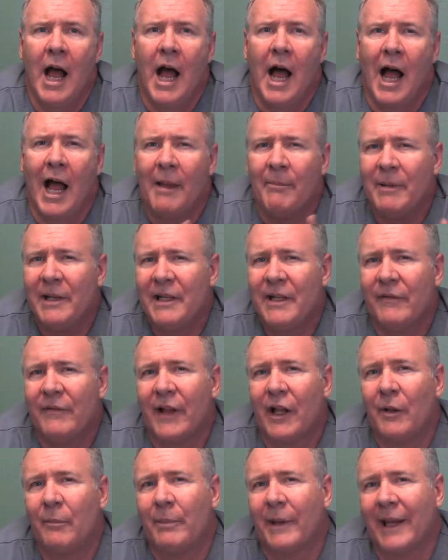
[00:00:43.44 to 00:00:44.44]
I've been
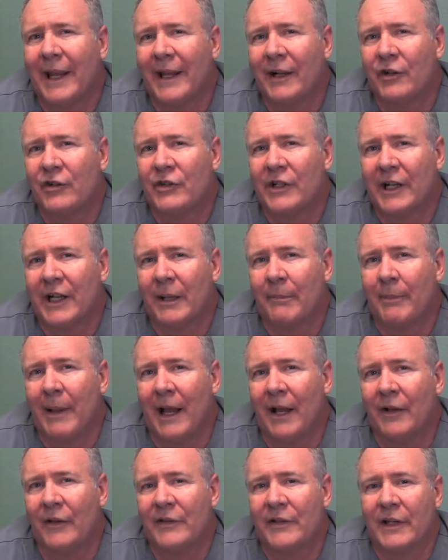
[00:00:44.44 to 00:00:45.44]
developing energetic
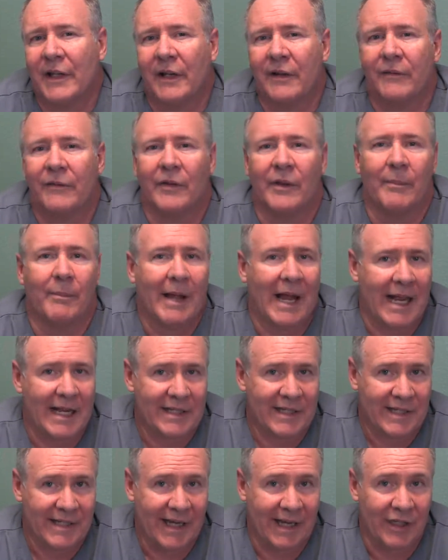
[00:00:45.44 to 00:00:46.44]
balancing for the
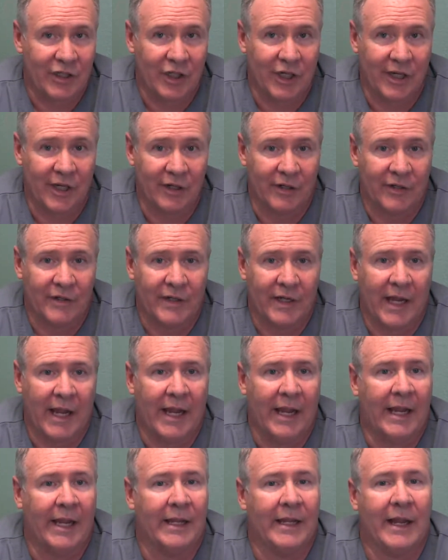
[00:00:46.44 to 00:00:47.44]
past 10 years
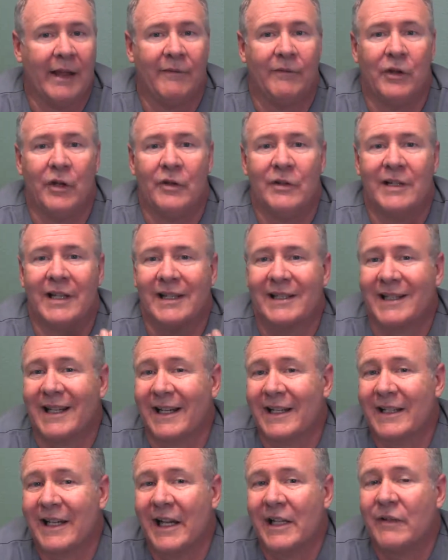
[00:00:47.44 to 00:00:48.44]
and have used it
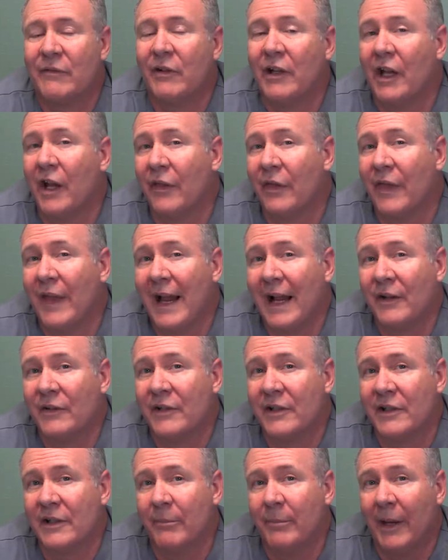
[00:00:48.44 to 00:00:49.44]
successfully on
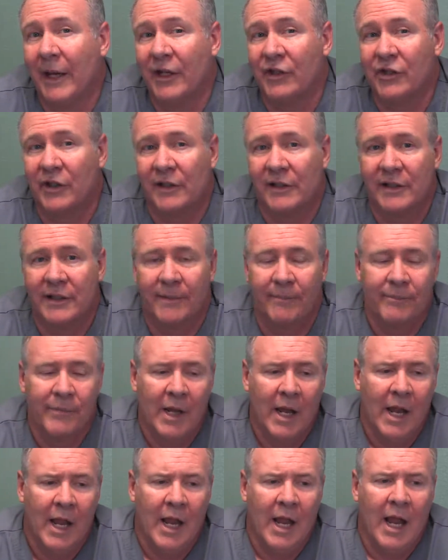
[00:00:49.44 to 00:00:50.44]
thousands of patients.
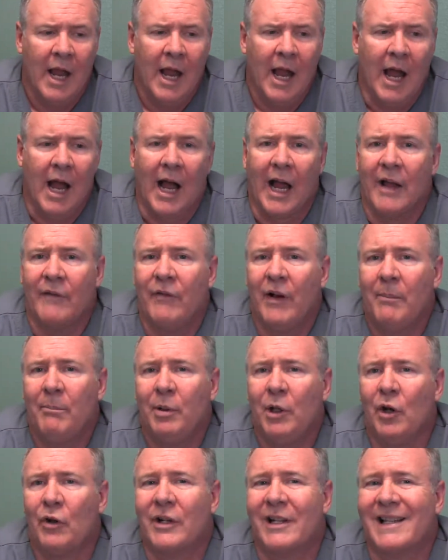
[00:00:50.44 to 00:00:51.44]
I've
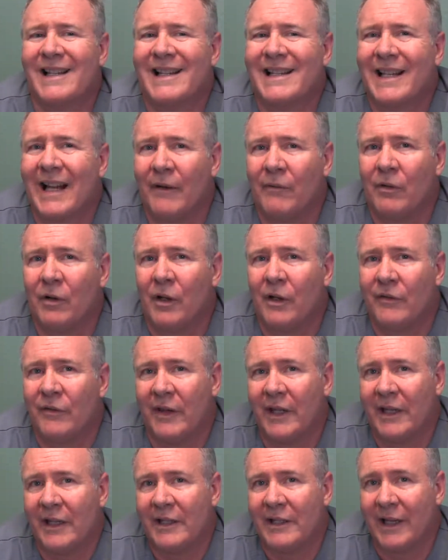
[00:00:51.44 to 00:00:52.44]
uploaded several of
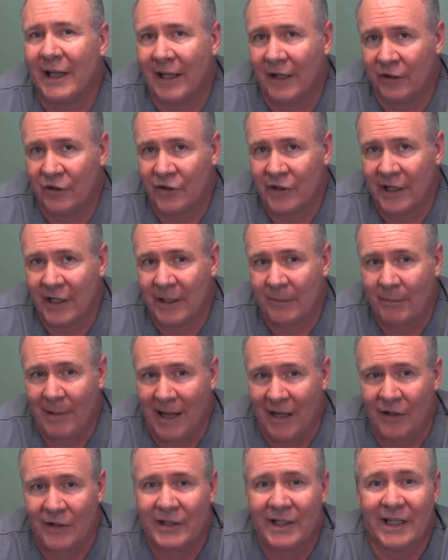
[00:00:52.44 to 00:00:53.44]
these energetic
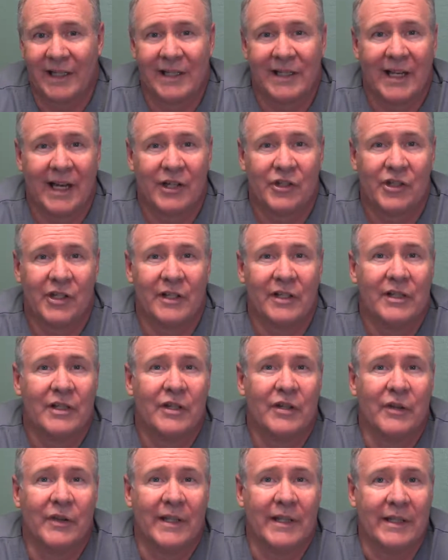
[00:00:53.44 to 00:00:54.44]
balancing sessions
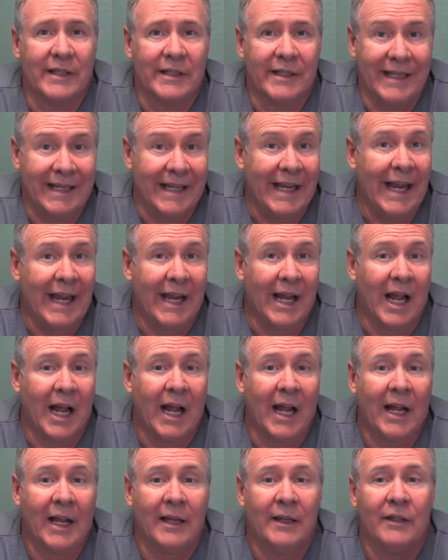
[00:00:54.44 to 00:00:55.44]
to the
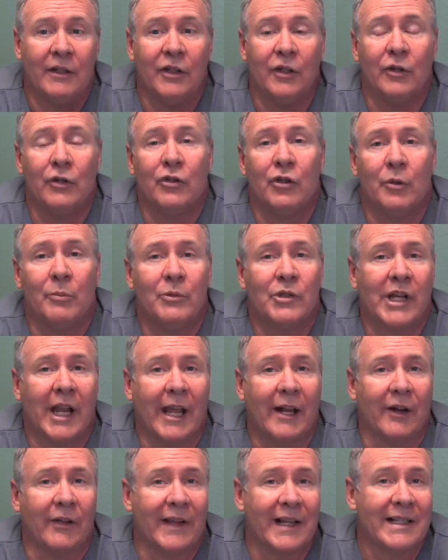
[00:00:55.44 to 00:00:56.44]
DAI YouTube
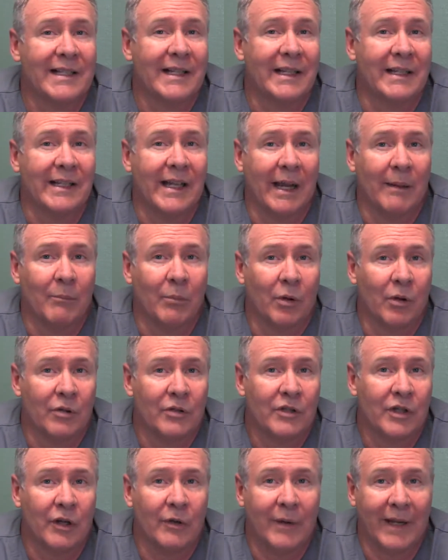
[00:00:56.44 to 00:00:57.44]
channel. That's the
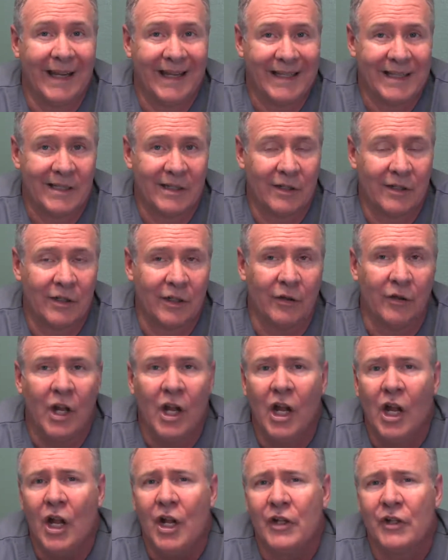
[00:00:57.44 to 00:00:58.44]
D'Ambrosio Institute.
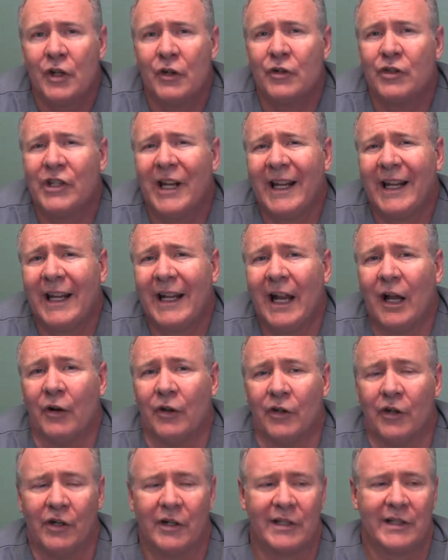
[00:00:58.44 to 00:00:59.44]
So check it
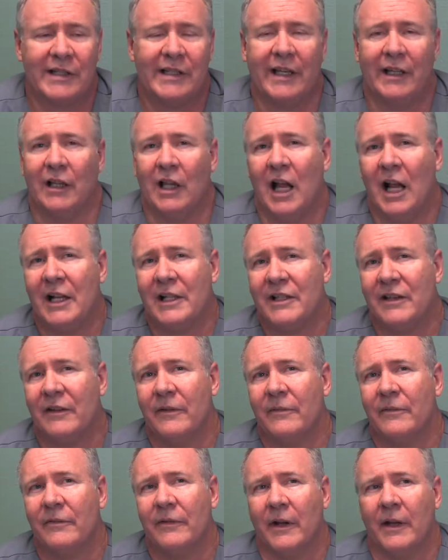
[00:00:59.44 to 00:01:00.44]
out. You're going to see lots
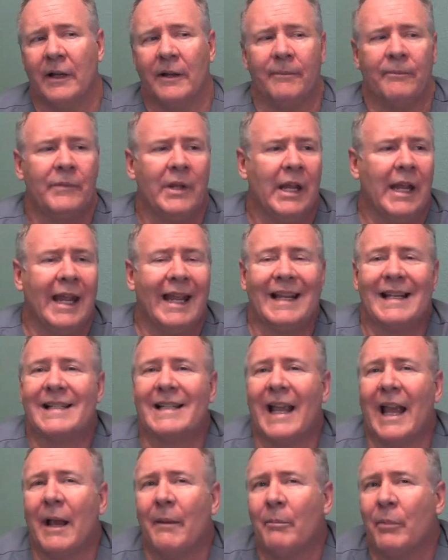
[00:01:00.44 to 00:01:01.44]
of
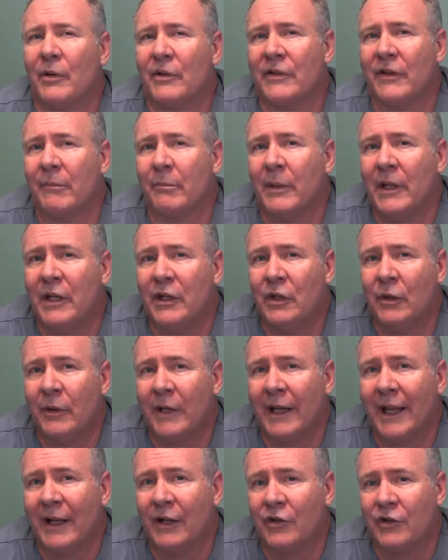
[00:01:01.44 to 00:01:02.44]
examples of me
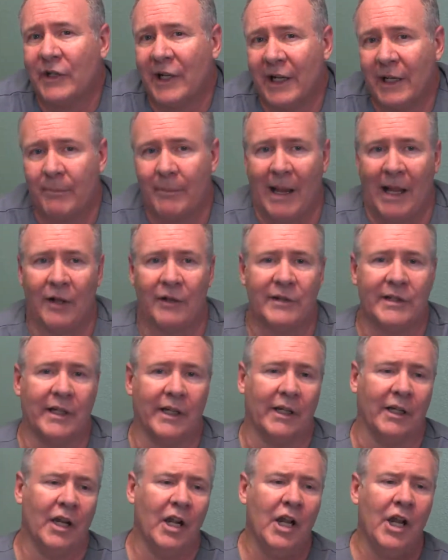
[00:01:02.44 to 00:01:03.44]
doing energetic
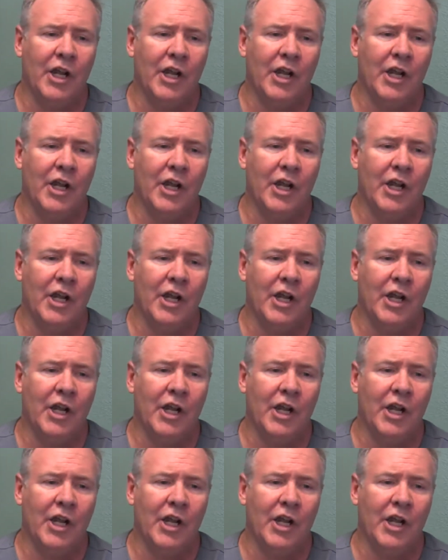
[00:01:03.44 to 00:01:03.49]
balancing.